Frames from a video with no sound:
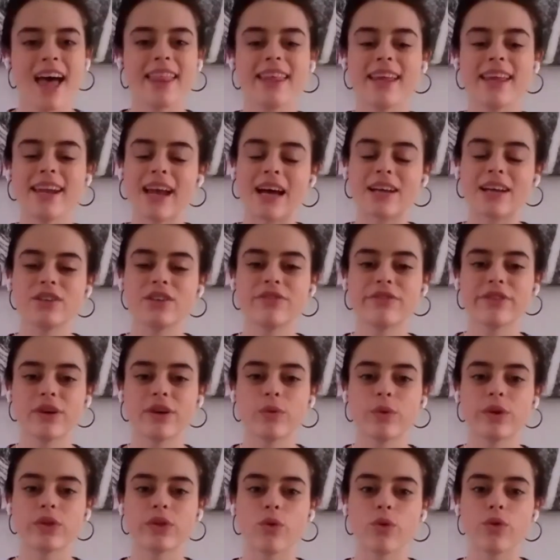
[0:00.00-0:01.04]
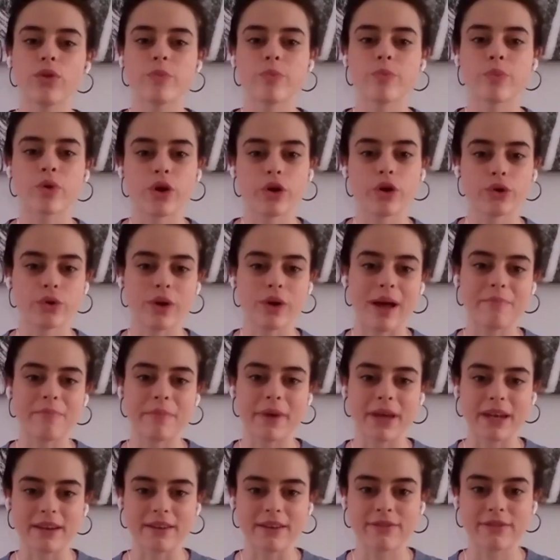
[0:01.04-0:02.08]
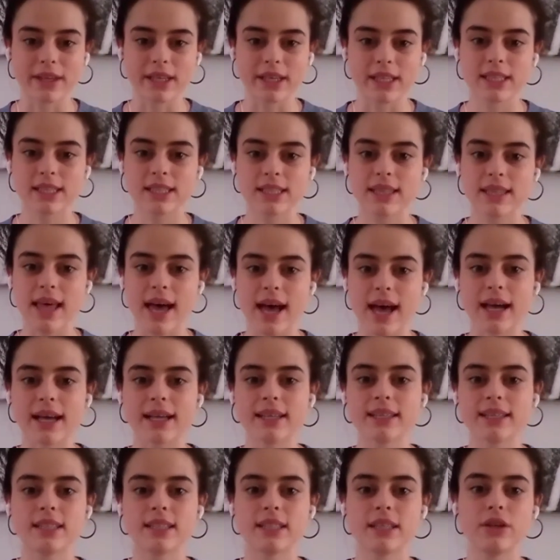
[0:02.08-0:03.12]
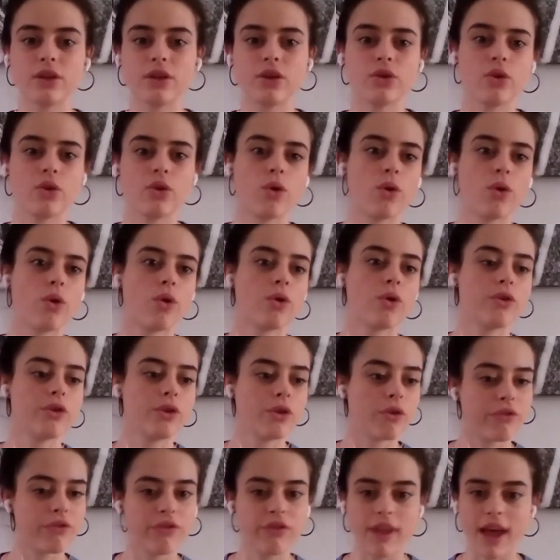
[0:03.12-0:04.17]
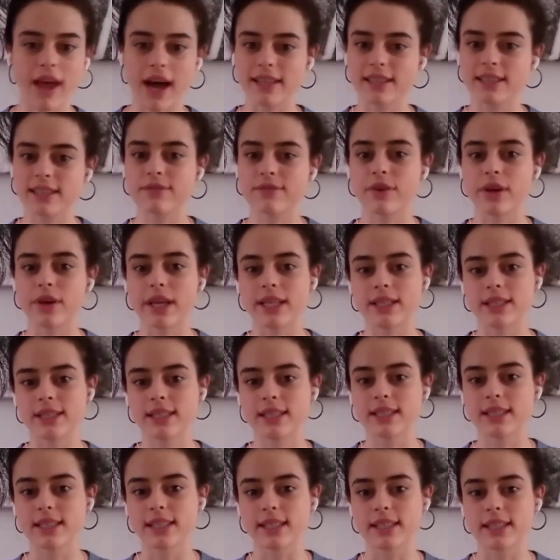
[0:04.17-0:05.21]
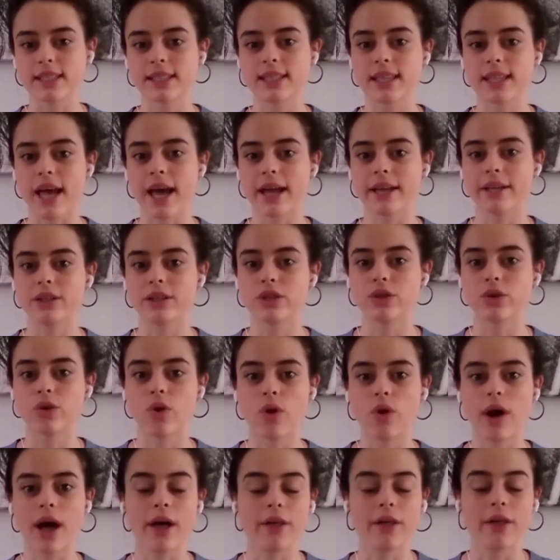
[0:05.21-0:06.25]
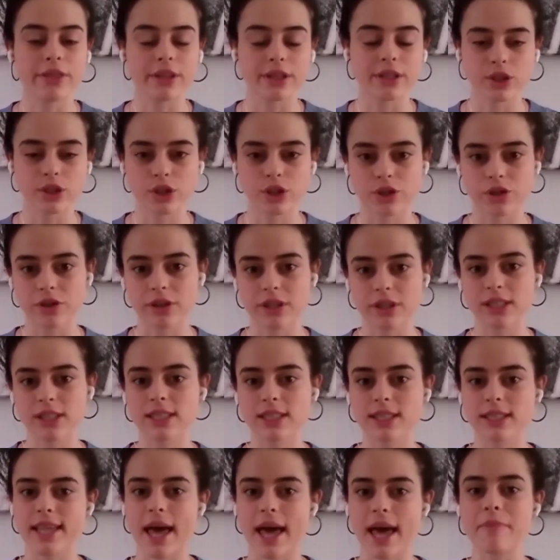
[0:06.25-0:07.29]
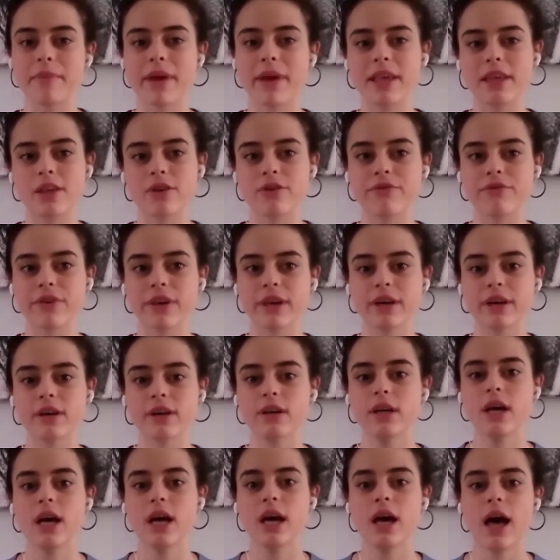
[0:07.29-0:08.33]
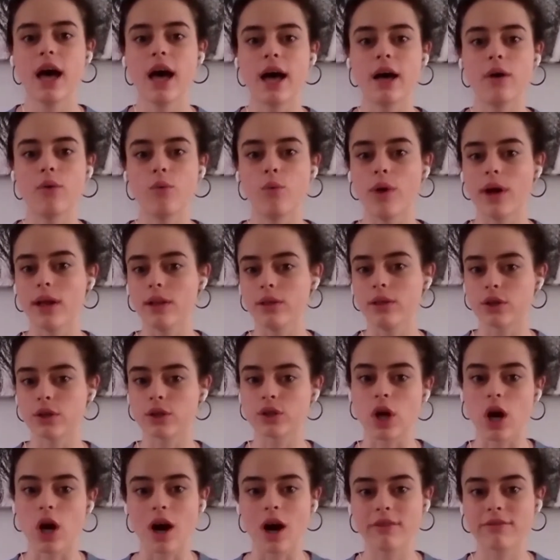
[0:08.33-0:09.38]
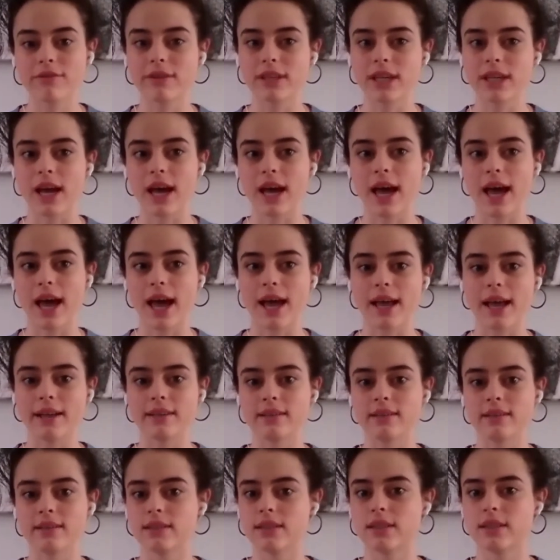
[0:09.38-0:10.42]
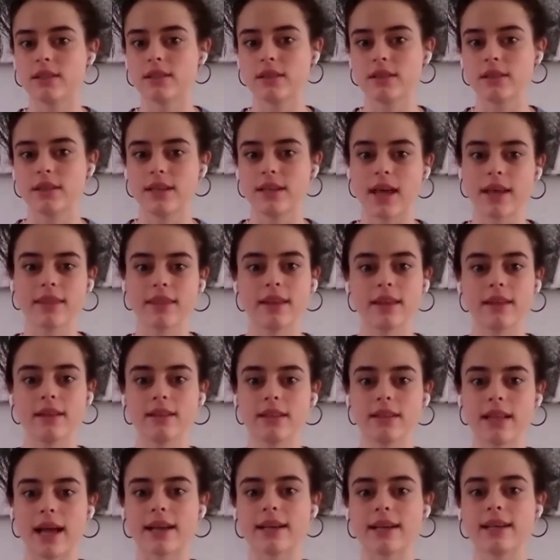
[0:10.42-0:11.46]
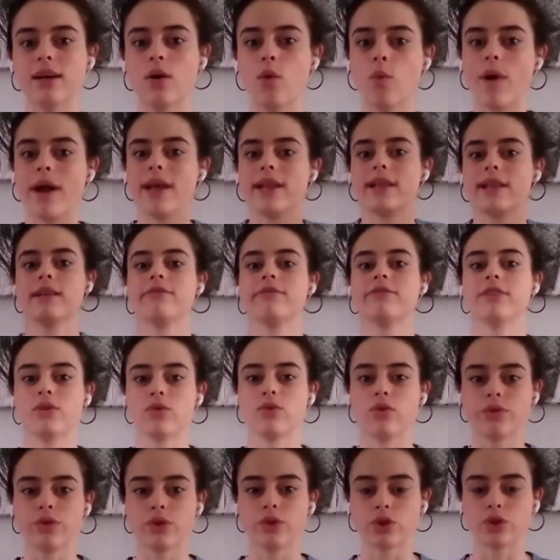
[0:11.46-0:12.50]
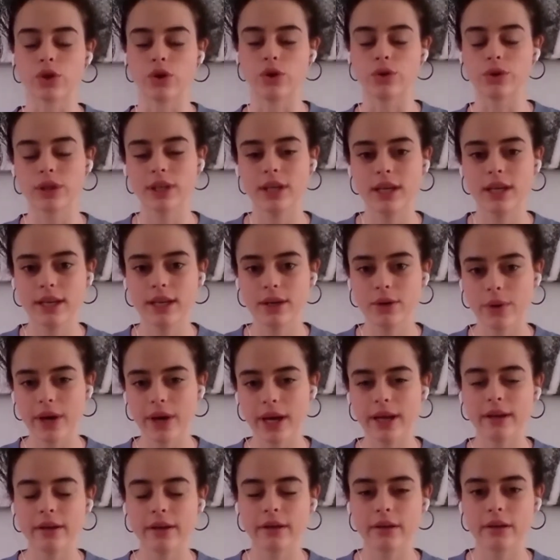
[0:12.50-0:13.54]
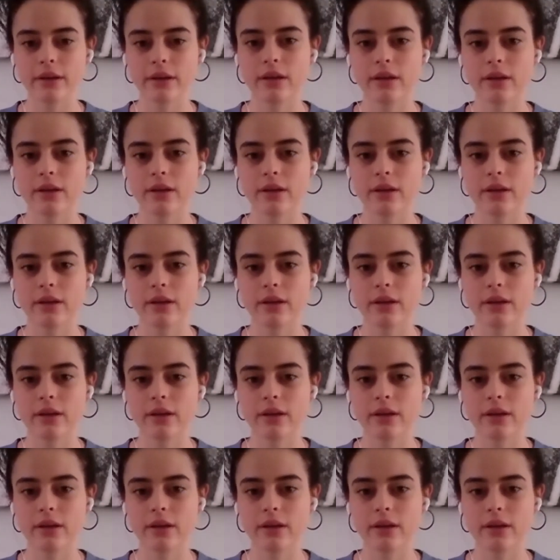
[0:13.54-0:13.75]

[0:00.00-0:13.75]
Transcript: And then how do you feel with all the program benefits that your flights, for instance, and your health insurance, does that make you feel well looked after and nothing like a weight lifted off your shoulder in a way?